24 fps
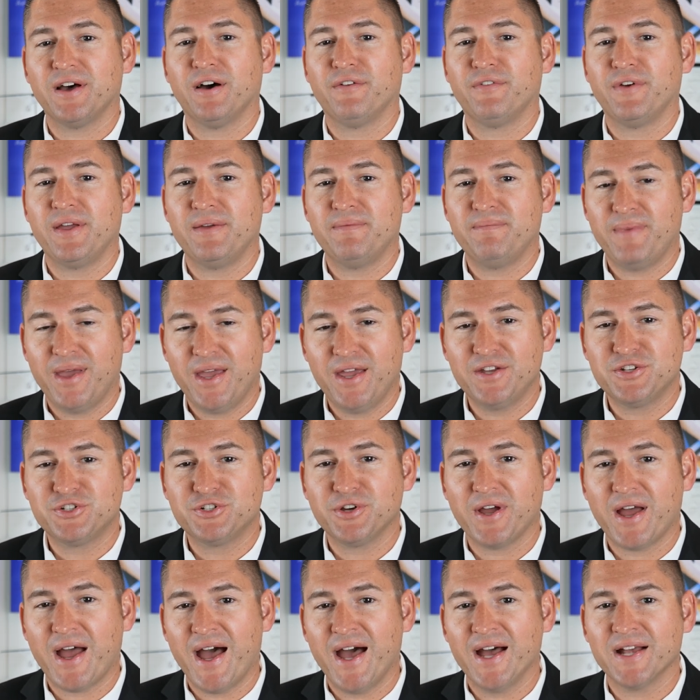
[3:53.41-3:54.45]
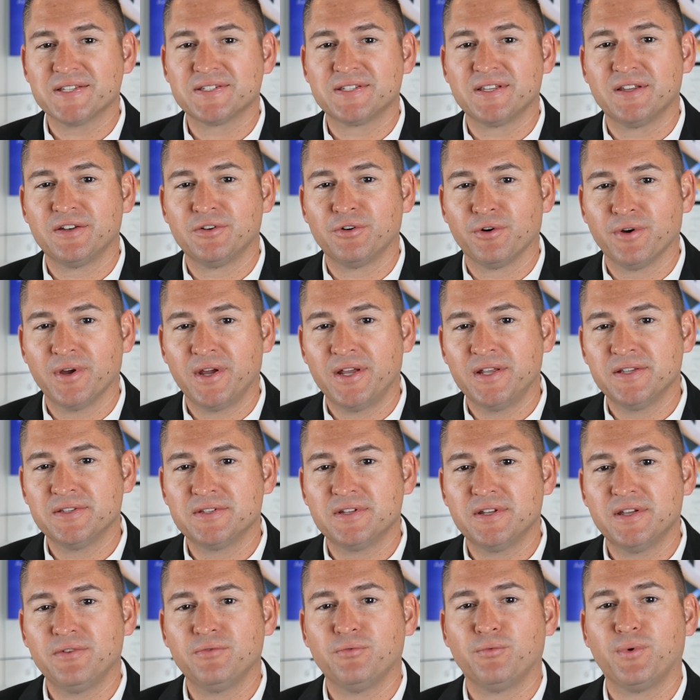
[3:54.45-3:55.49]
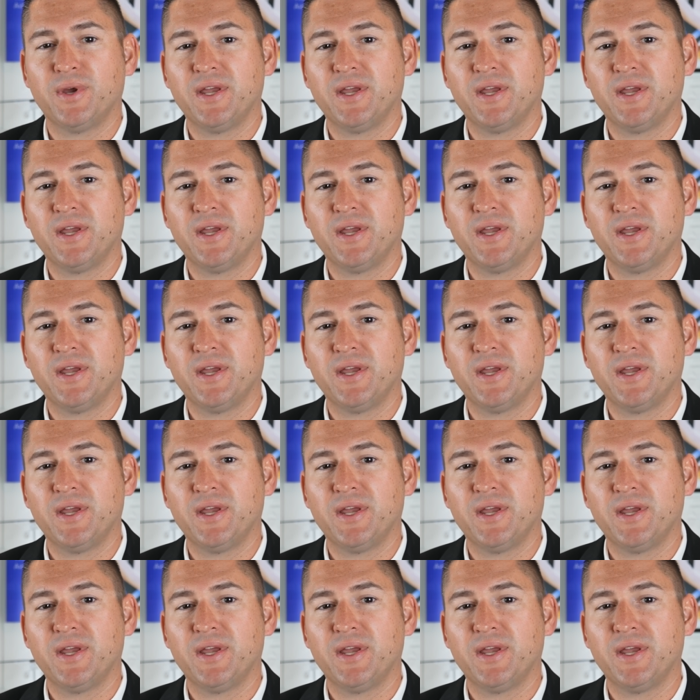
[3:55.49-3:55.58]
of a major accident or incident,